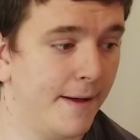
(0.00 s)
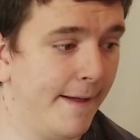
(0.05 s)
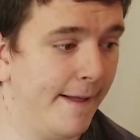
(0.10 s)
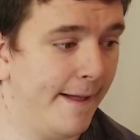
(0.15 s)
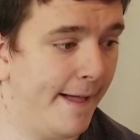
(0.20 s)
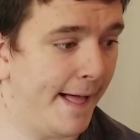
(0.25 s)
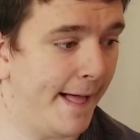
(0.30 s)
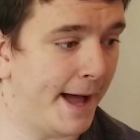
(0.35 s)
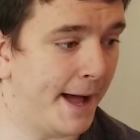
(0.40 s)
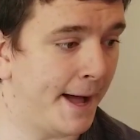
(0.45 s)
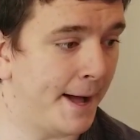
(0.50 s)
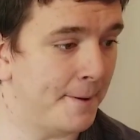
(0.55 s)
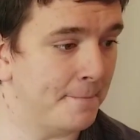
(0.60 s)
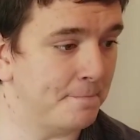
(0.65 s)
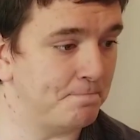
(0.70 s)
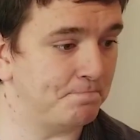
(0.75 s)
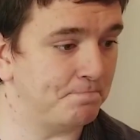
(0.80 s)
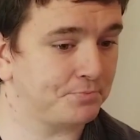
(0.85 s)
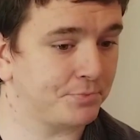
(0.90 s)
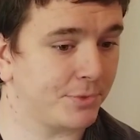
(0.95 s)
blah.
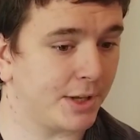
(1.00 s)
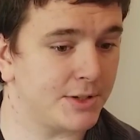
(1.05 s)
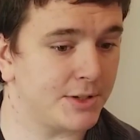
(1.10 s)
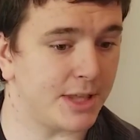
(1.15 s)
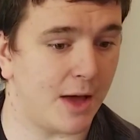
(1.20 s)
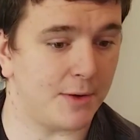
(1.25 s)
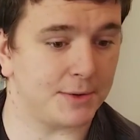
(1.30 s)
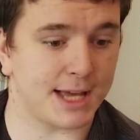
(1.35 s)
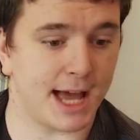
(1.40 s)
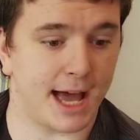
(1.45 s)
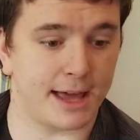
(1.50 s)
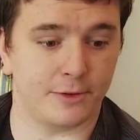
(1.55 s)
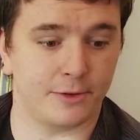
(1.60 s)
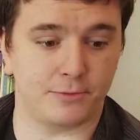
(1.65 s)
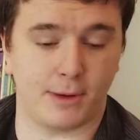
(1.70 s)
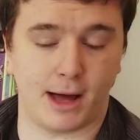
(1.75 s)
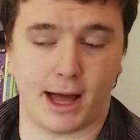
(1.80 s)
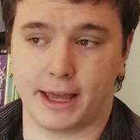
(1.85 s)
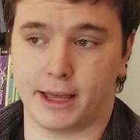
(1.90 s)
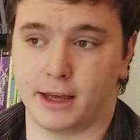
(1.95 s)
So that was kind of
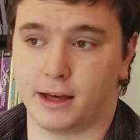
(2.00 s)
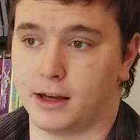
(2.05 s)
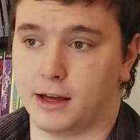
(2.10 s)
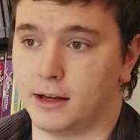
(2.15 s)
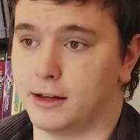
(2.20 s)
my